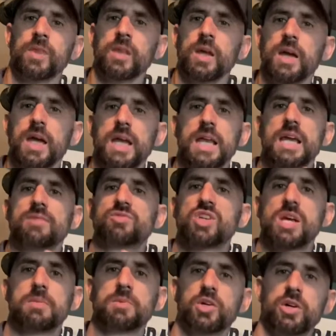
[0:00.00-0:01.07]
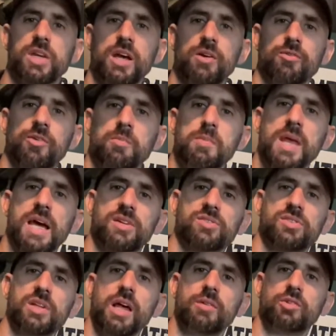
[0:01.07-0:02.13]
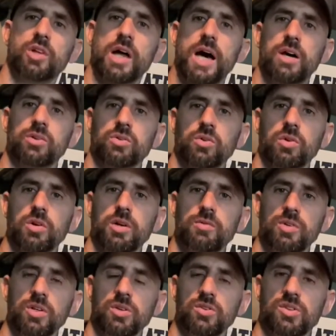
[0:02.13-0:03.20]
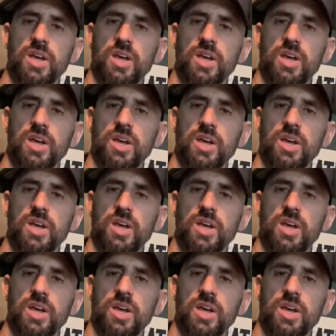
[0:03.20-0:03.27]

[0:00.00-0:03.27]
Hey, Dave Chamberlain here from Next Level Outdoor Reviews.